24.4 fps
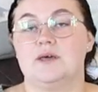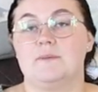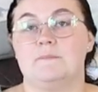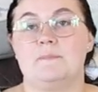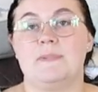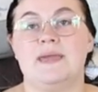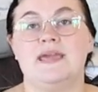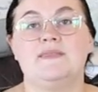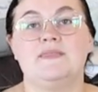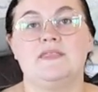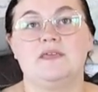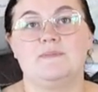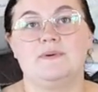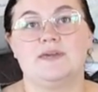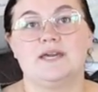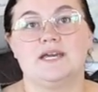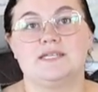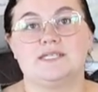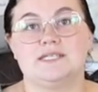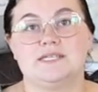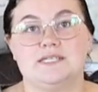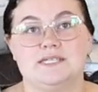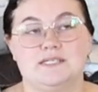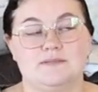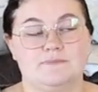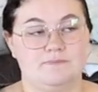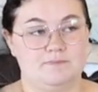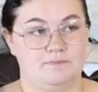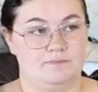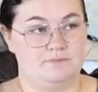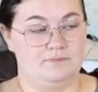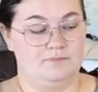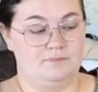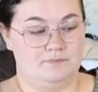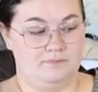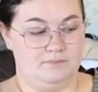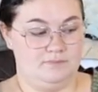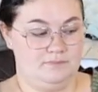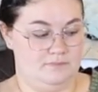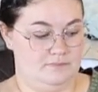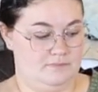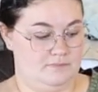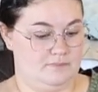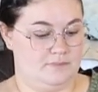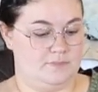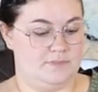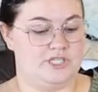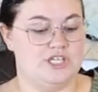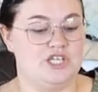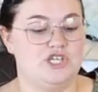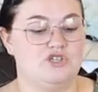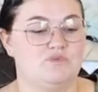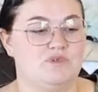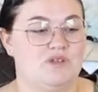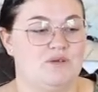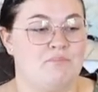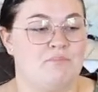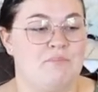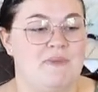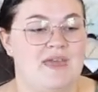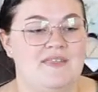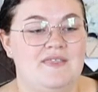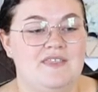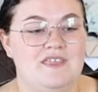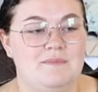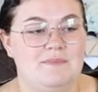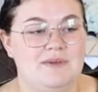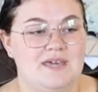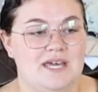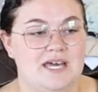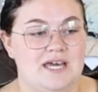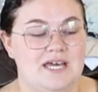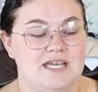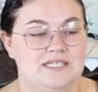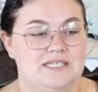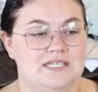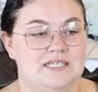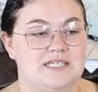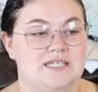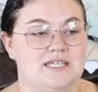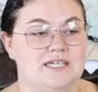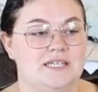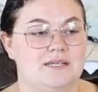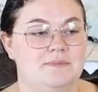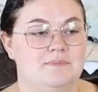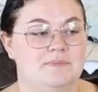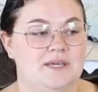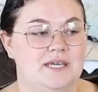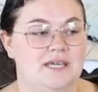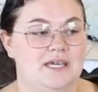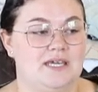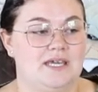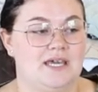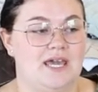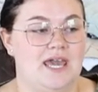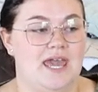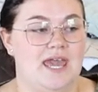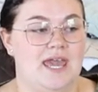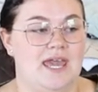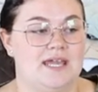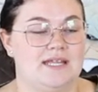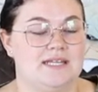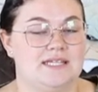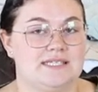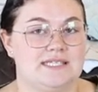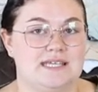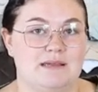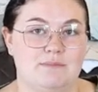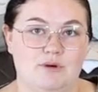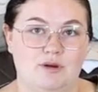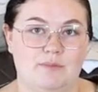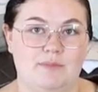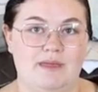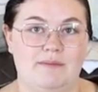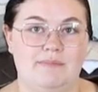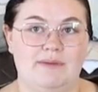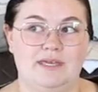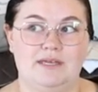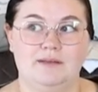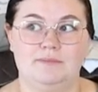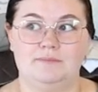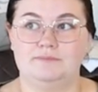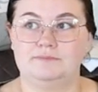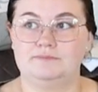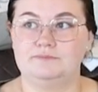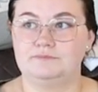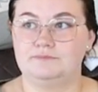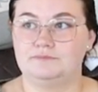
Mainly because he's going to be a December baby,